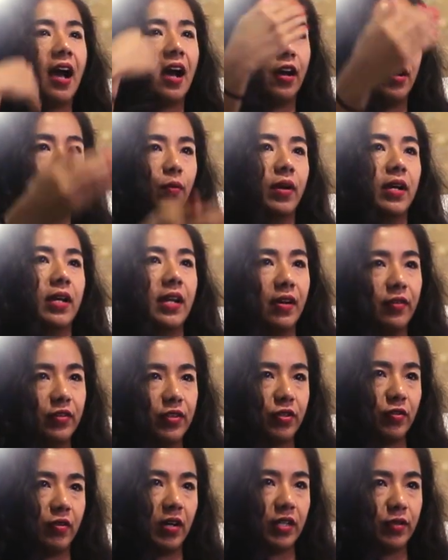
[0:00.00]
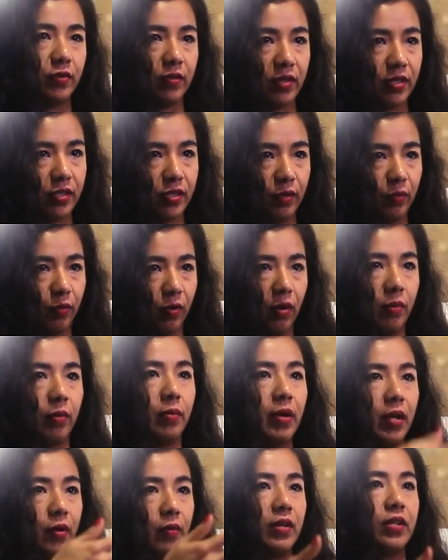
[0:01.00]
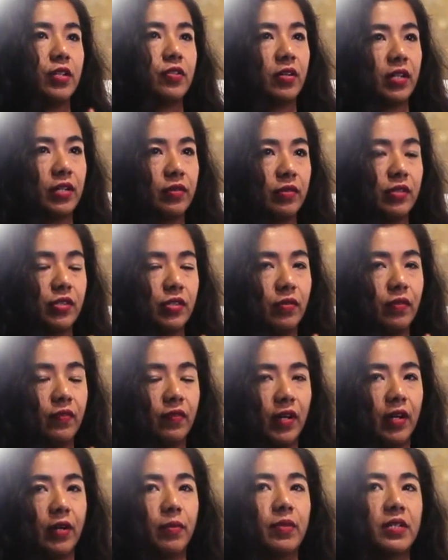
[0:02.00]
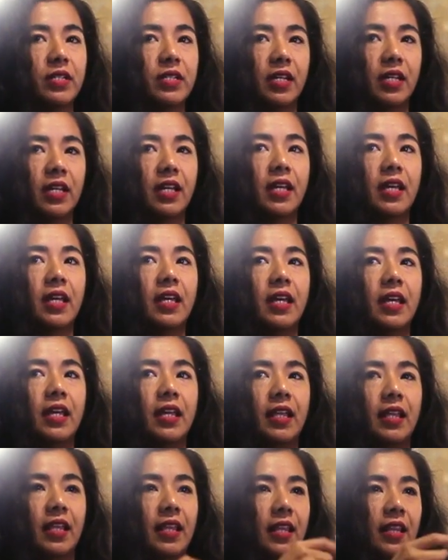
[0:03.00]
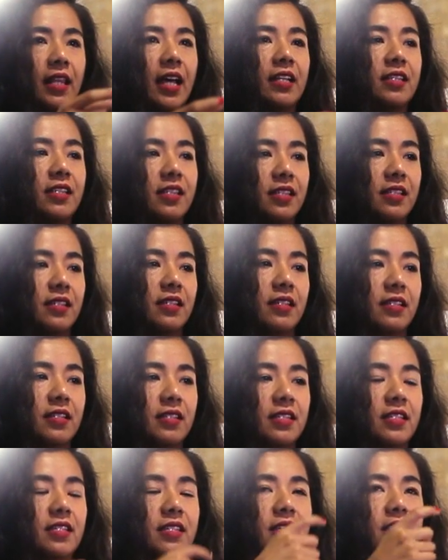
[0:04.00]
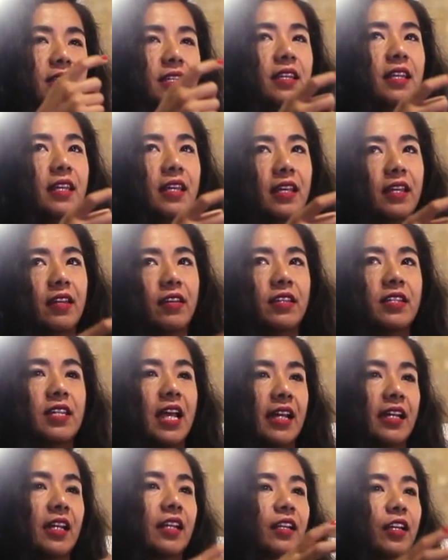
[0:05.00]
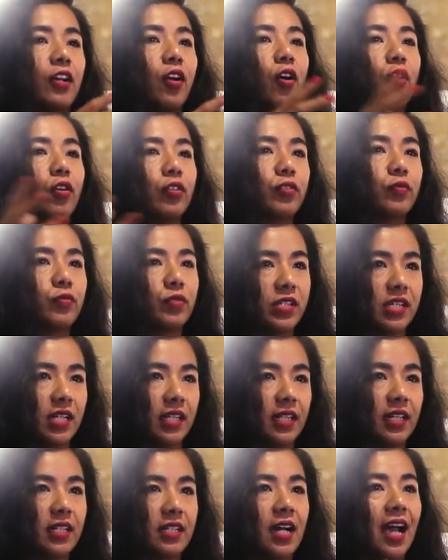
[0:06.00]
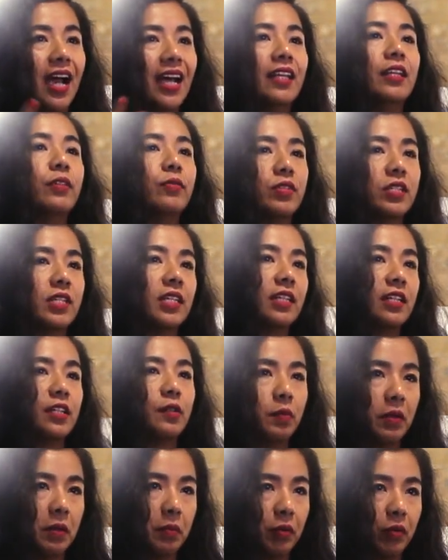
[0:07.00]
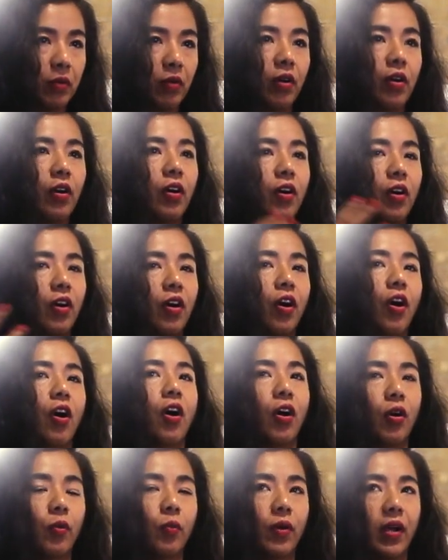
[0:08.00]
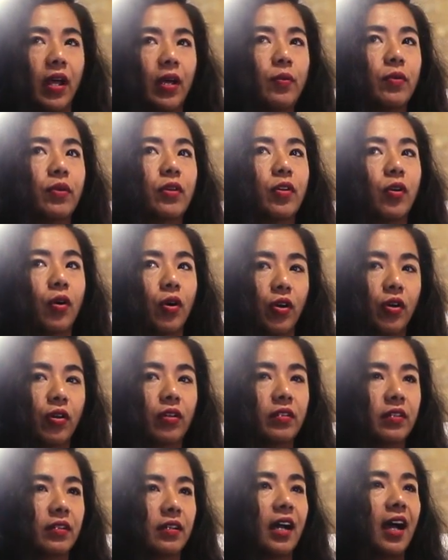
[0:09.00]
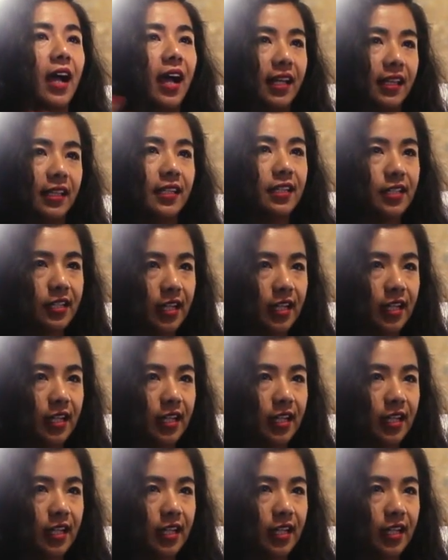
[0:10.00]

How do I now interact with this new problem? How do I interact with this new environment? And that's technically called resilient. Highly resilient people are what I would call highly